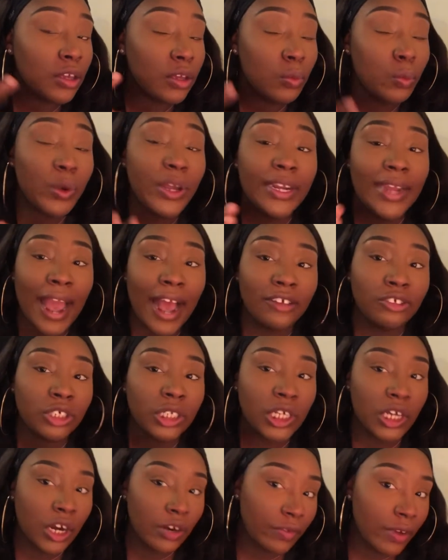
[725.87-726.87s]
We
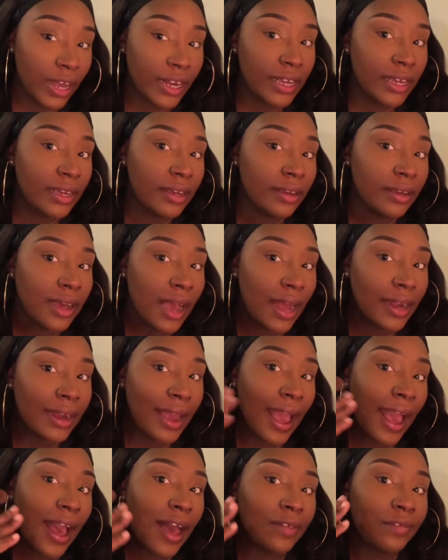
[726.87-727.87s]
naturally already kind
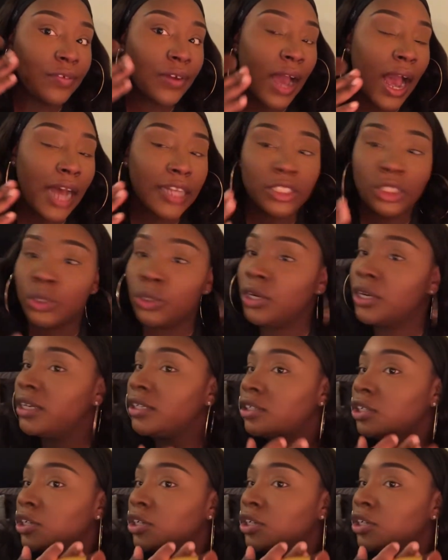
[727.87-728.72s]
of have contour.